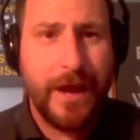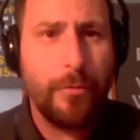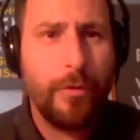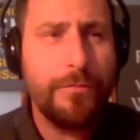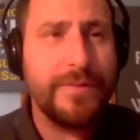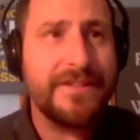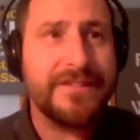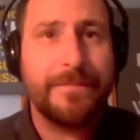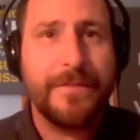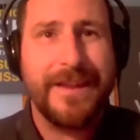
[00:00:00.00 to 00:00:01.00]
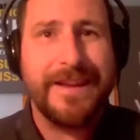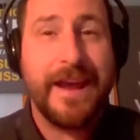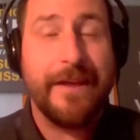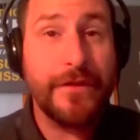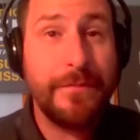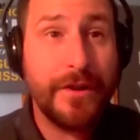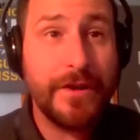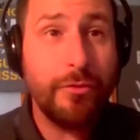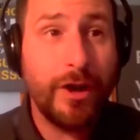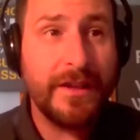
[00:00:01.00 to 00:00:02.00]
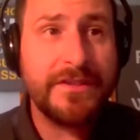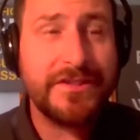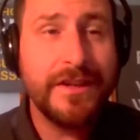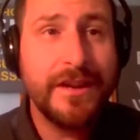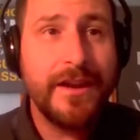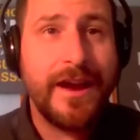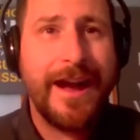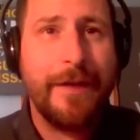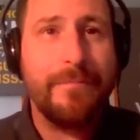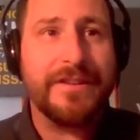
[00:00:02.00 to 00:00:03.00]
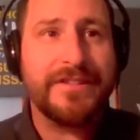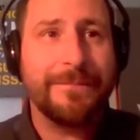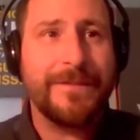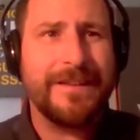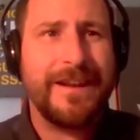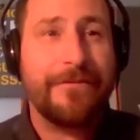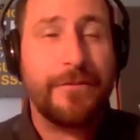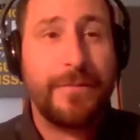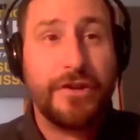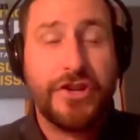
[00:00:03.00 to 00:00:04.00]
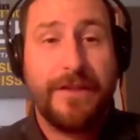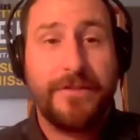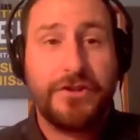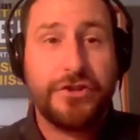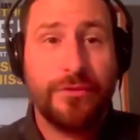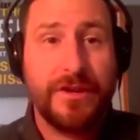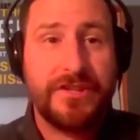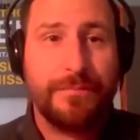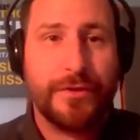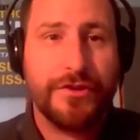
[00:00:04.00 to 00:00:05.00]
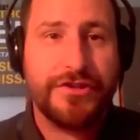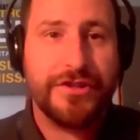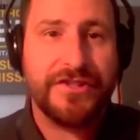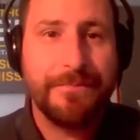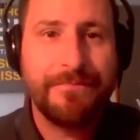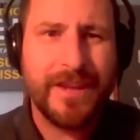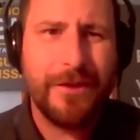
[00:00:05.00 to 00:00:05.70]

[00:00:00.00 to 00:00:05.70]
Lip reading: That won't be something that everybody wants, but it's something that everybody should have the choice to purchase.